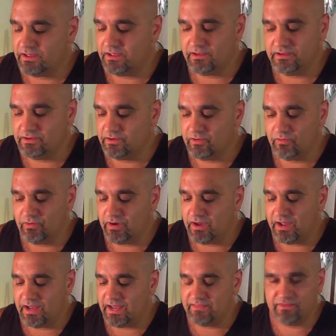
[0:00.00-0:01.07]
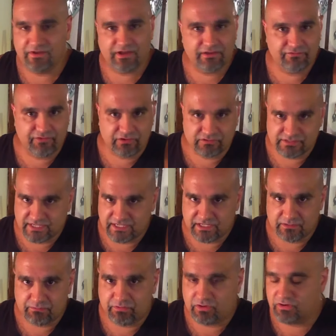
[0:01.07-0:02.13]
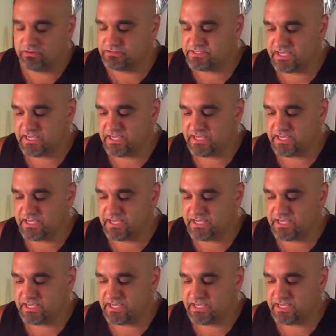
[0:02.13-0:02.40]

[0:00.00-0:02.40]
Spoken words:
You know, I had the knife all taken apart,